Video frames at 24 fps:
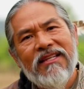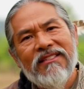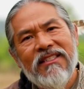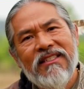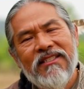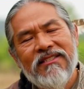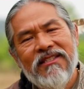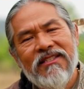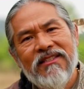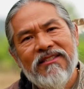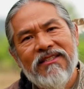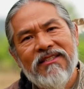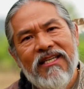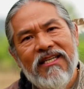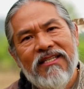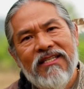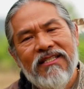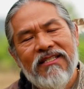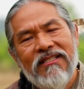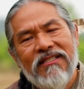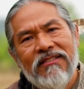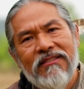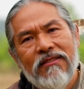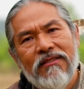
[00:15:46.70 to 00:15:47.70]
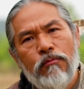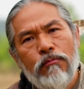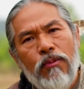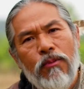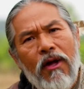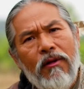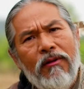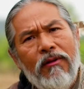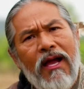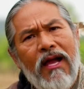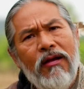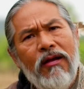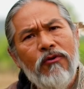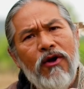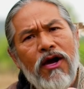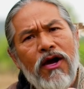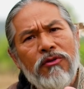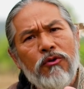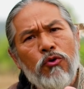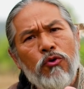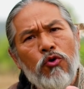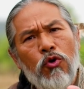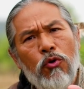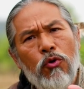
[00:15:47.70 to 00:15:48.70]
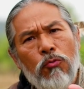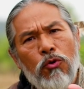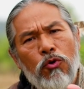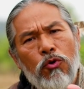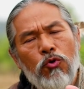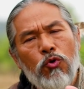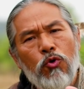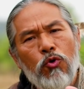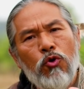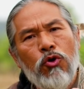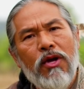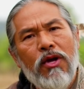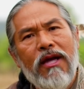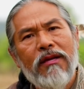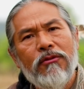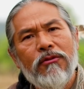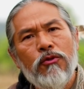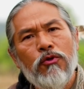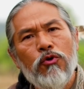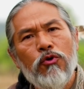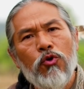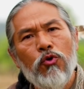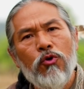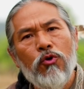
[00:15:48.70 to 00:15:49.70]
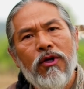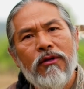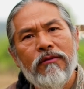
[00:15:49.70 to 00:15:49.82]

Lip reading: nights within cities can be brighter than clear rural moonlit nights due to